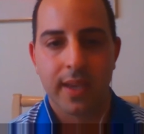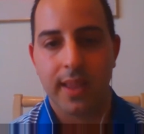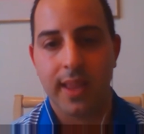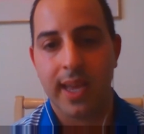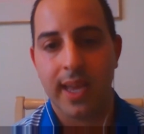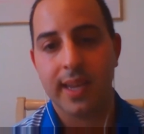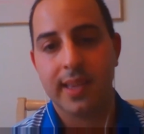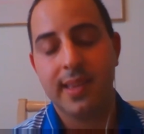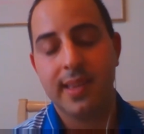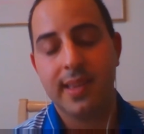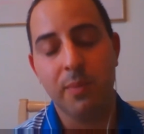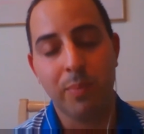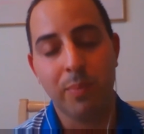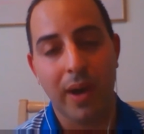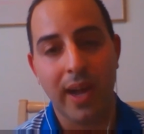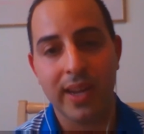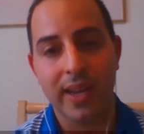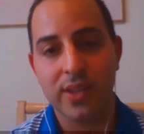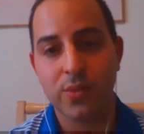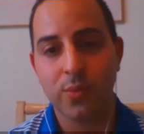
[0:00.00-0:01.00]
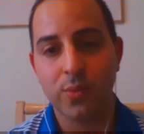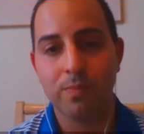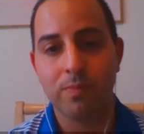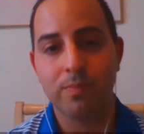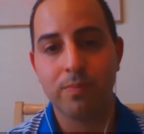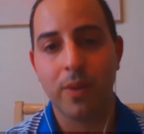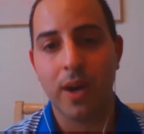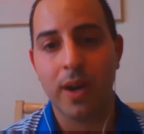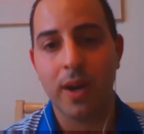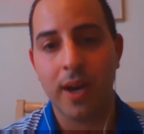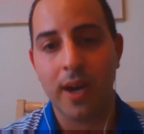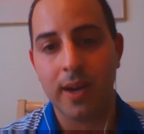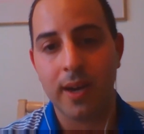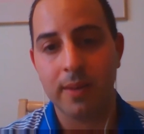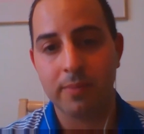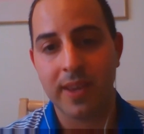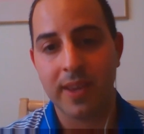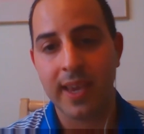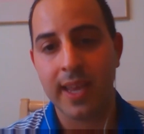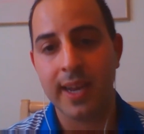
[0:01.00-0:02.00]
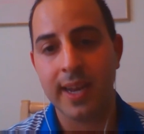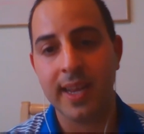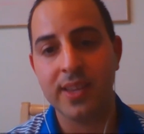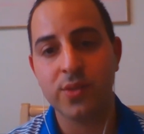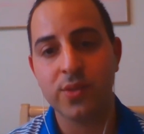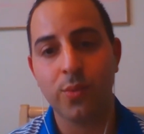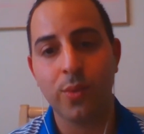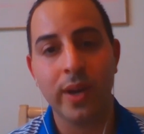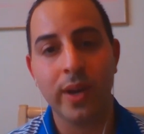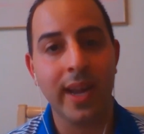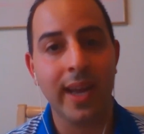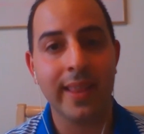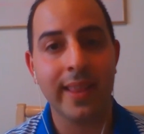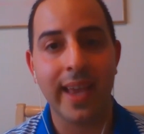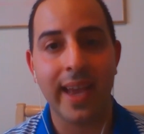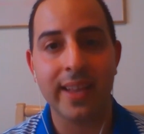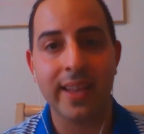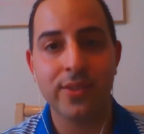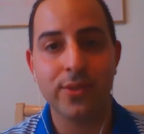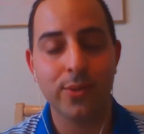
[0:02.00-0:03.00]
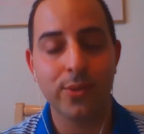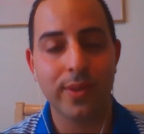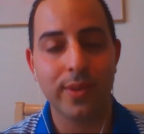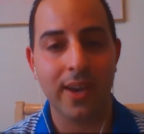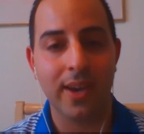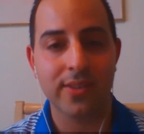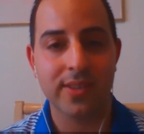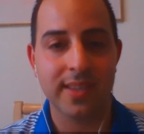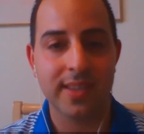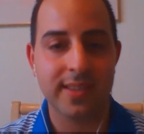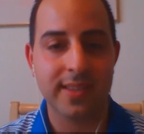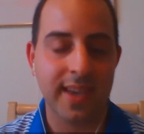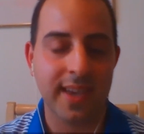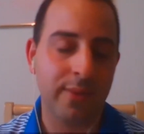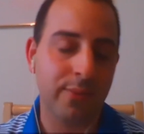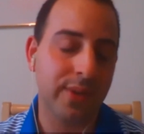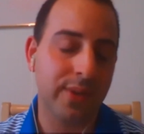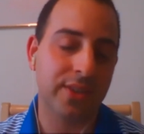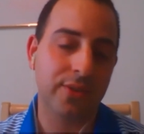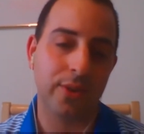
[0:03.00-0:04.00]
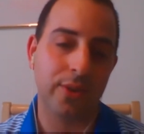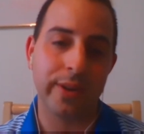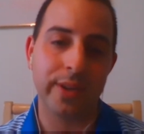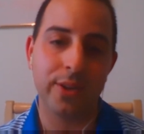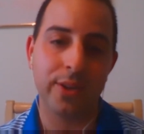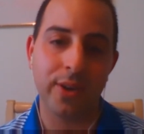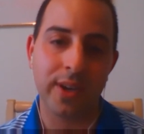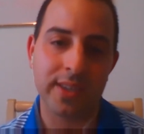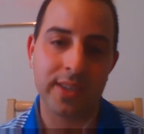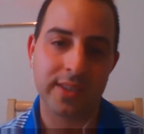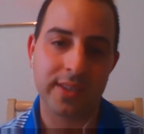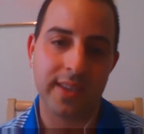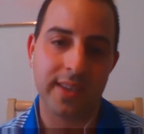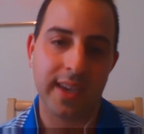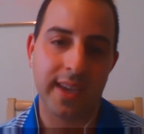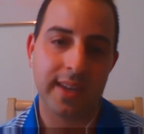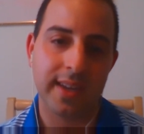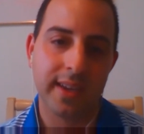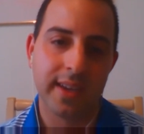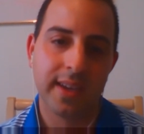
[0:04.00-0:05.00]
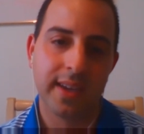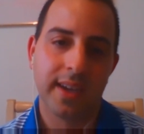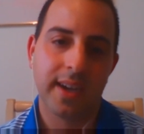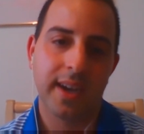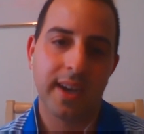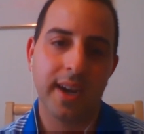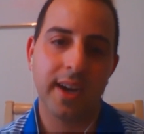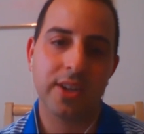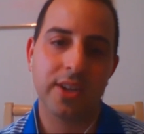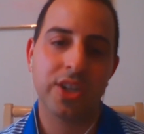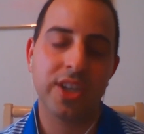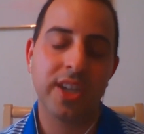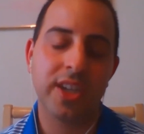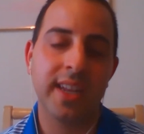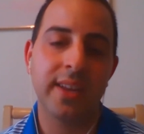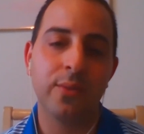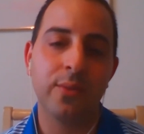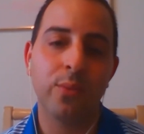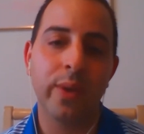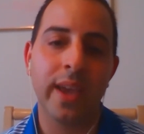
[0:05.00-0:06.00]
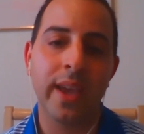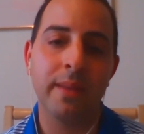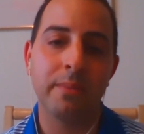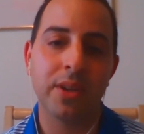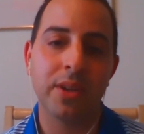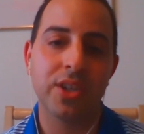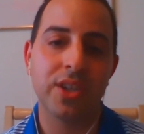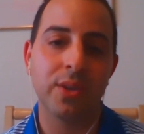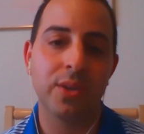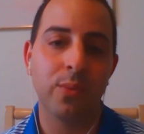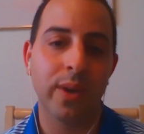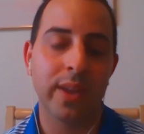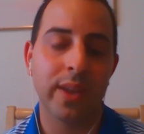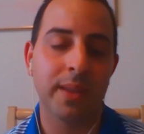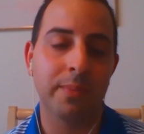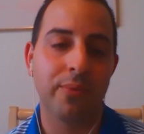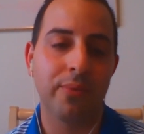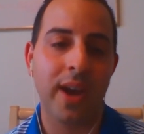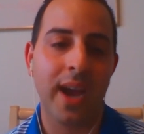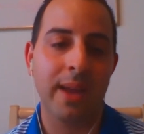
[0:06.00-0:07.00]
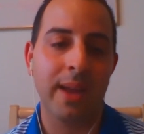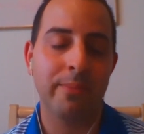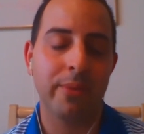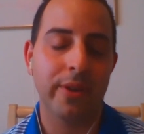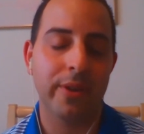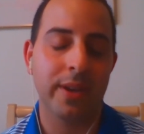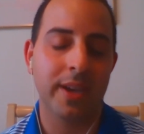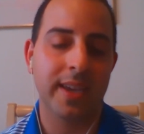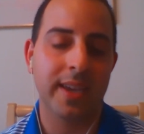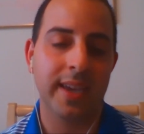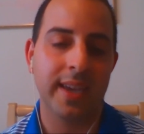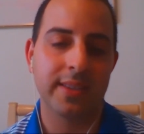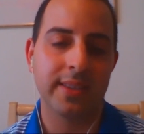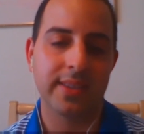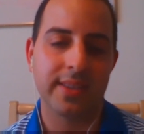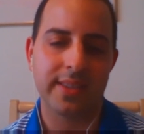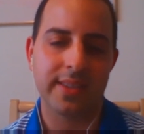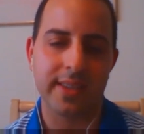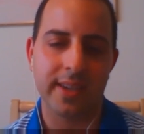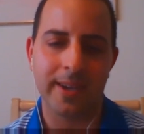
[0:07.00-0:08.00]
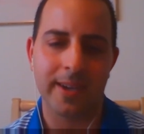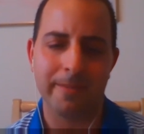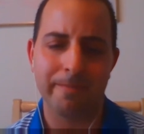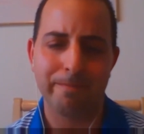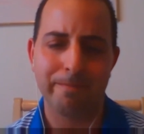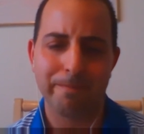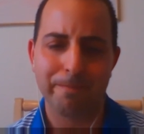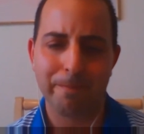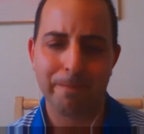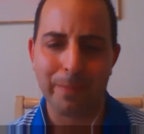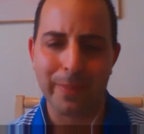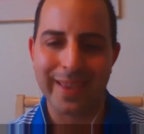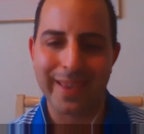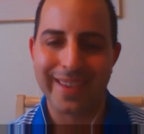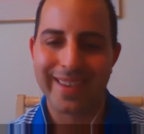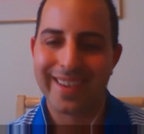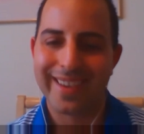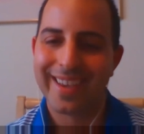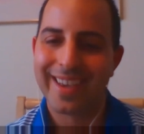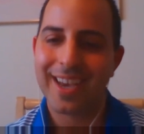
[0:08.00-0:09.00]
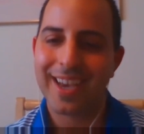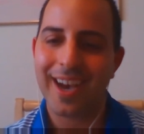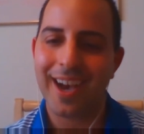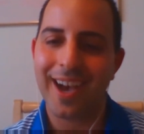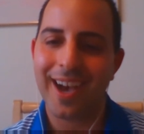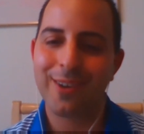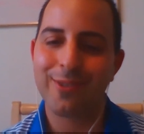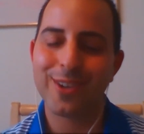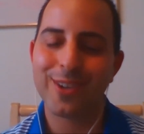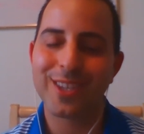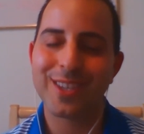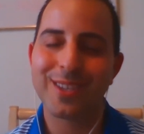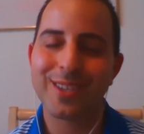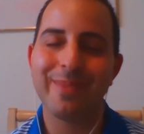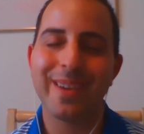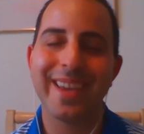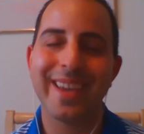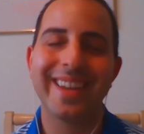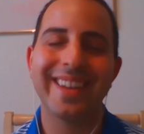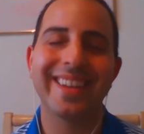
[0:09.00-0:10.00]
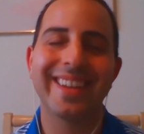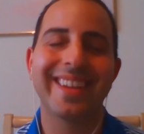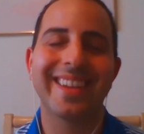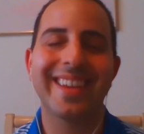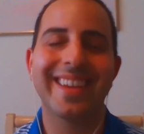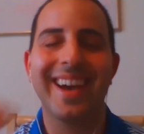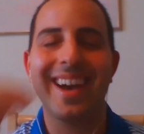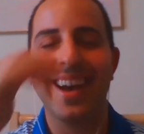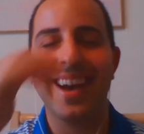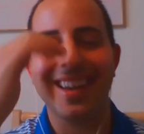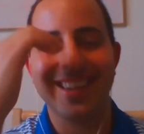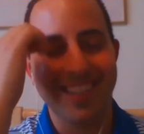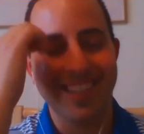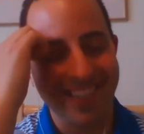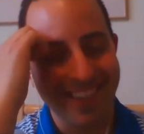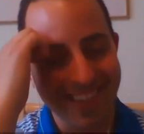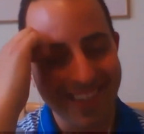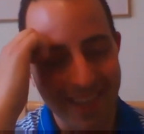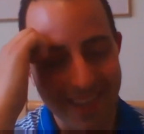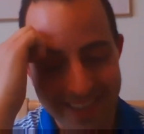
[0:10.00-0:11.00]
a lot of tea parties uh, candidates won on that in 2010. We saw in your state, uh, she didn't win, but she won the primary against um, Congressman, gosh, his